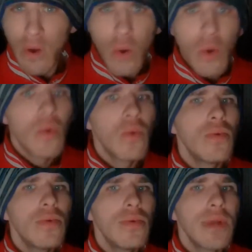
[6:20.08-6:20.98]

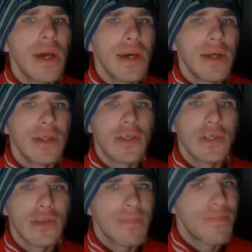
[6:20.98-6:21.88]
All
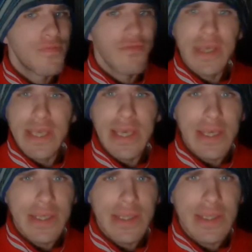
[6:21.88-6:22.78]
the free
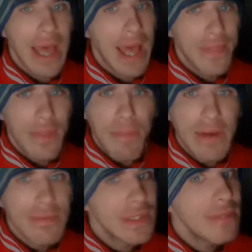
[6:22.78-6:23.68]
kicks and the
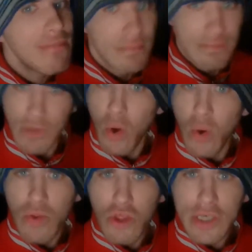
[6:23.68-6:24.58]
penalty,
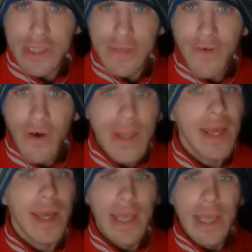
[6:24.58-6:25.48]
all justified.
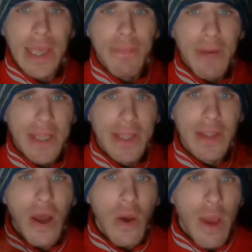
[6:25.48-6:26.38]
He made
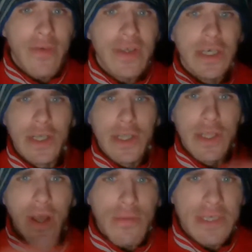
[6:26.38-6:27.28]
no errors,
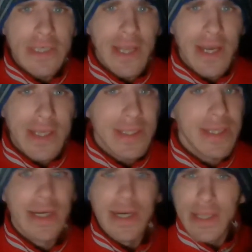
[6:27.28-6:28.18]
no
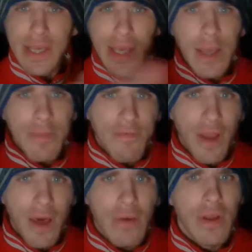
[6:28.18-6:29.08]
mistakes. The game
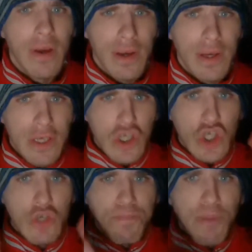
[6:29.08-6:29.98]
flowed,
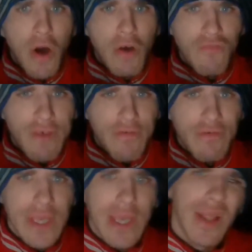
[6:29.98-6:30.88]
spot on
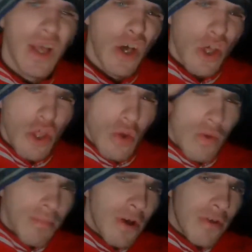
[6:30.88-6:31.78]
refereeing.
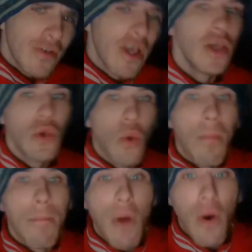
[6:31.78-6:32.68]
John Moss,
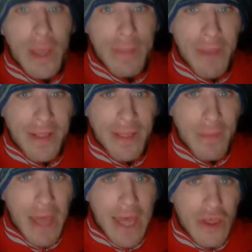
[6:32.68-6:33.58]
you're my man of
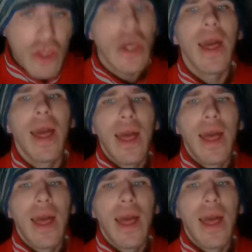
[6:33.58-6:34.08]
the match.